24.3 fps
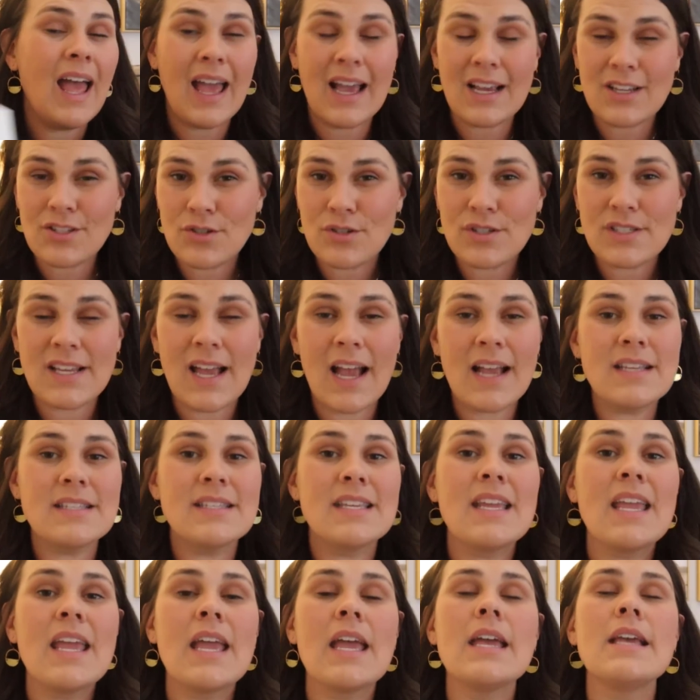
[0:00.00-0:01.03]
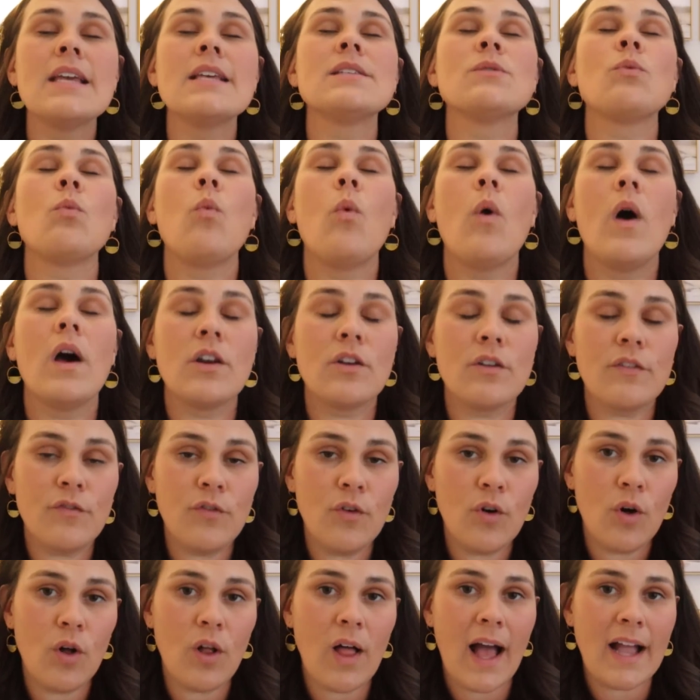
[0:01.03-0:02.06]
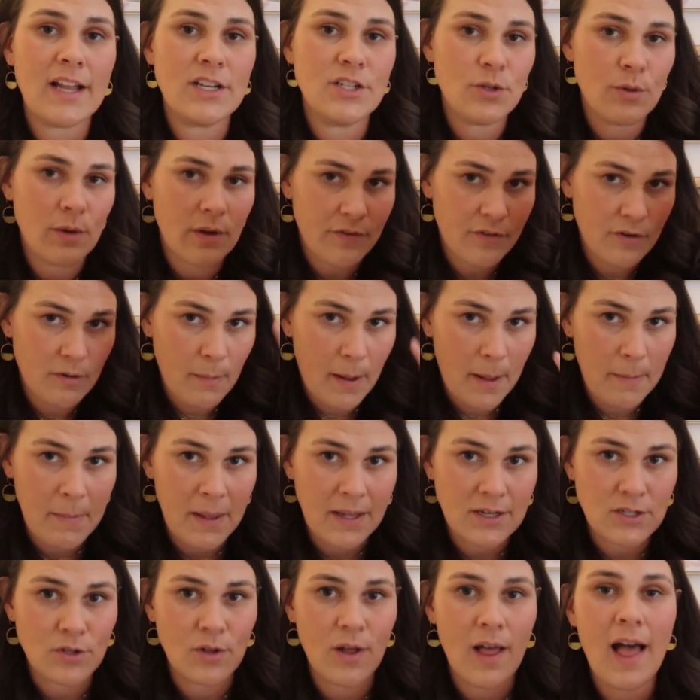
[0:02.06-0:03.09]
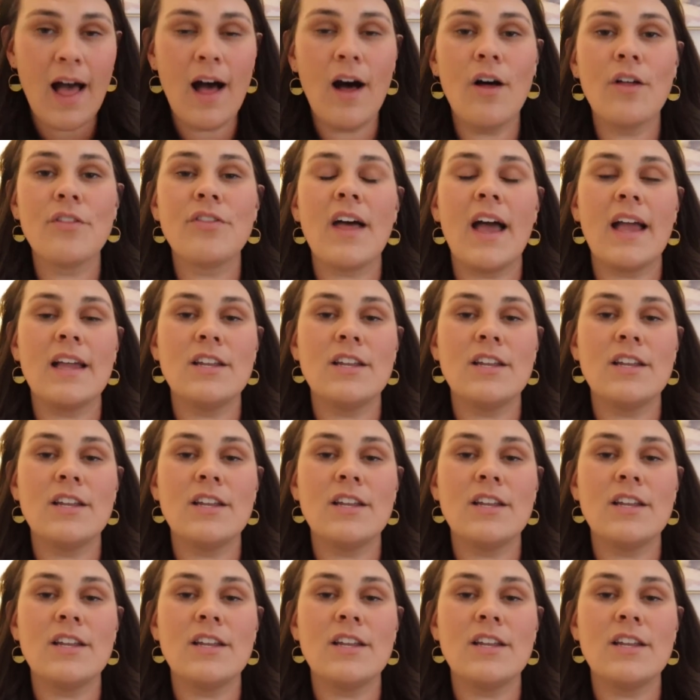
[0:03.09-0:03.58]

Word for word: Exercising is wonderful. I do it for my mental health.